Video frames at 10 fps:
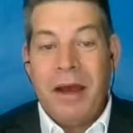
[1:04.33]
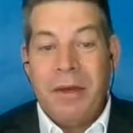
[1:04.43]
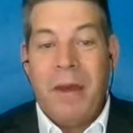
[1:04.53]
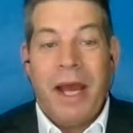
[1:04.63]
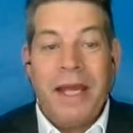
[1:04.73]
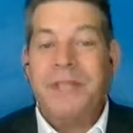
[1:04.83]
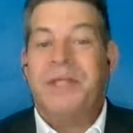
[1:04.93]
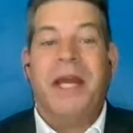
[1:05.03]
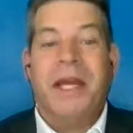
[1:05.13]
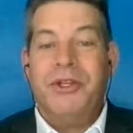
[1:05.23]
on my
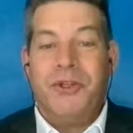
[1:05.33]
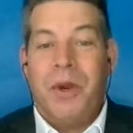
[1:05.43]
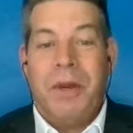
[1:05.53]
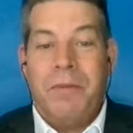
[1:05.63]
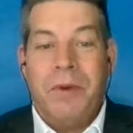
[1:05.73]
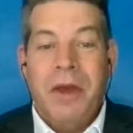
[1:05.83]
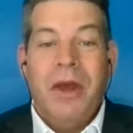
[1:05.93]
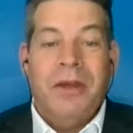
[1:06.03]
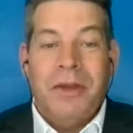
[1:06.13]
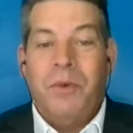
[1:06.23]
second trip
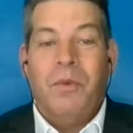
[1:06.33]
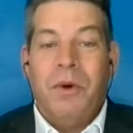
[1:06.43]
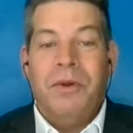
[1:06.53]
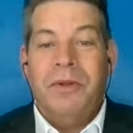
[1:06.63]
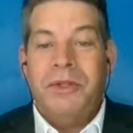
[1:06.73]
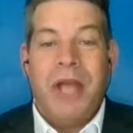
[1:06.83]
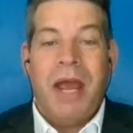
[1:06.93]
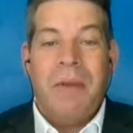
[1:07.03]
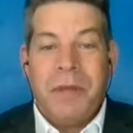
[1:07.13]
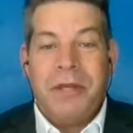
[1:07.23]
to the World
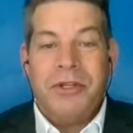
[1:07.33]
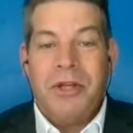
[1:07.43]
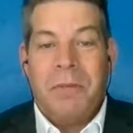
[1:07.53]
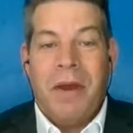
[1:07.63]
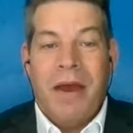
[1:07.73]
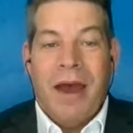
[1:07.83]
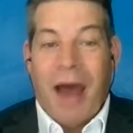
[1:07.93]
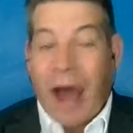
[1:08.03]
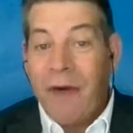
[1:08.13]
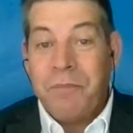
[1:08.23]
Championship
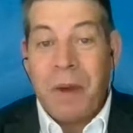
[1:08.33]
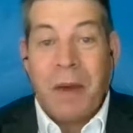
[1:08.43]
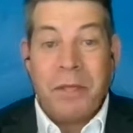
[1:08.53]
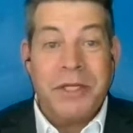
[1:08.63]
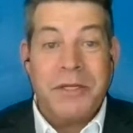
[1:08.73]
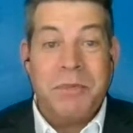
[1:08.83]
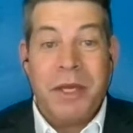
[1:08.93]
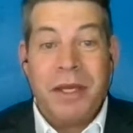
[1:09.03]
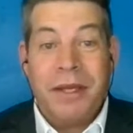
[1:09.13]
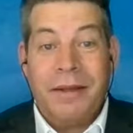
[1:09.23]
of Public
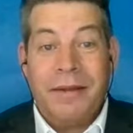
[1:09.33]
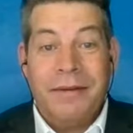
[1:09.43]
Speaking.